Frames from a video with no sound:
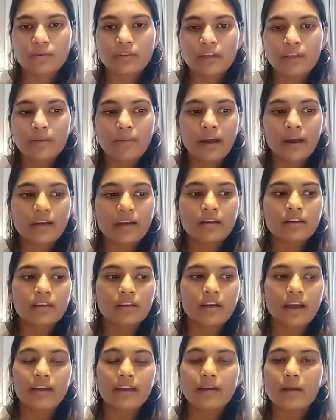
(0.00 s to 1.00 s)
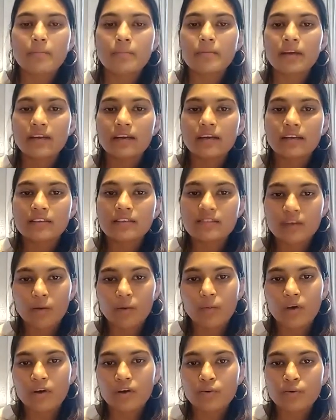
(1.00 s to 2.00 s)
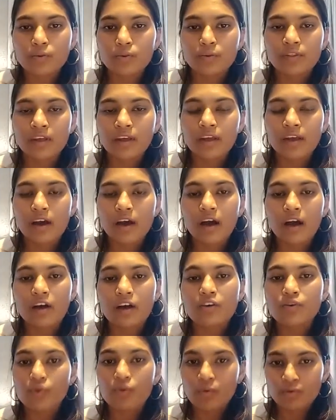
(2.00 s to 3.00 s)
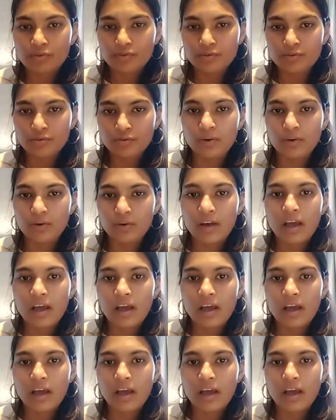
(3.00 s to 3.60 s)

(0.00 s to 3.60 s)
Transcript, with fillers: they might end up meeting someone who they are known to